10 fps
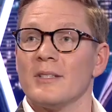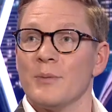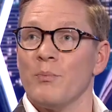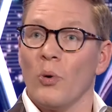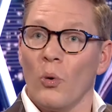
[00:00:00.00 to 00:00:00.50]

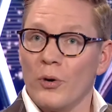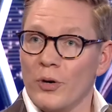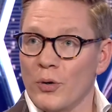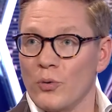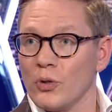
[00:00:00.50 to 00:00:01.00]
important
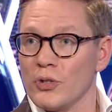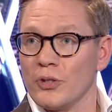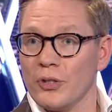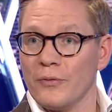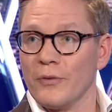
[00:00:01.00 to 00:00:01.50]
across
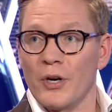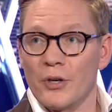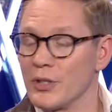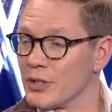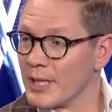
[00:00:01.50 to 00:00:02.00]
the
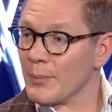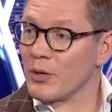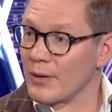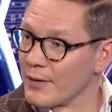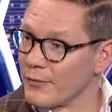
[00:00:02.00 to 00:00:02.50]
various
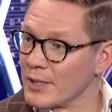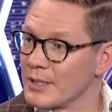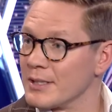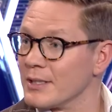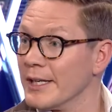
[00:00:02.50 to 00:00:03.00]

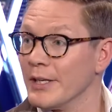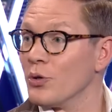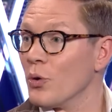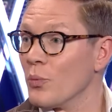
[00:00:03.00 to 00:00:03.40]
demographics in your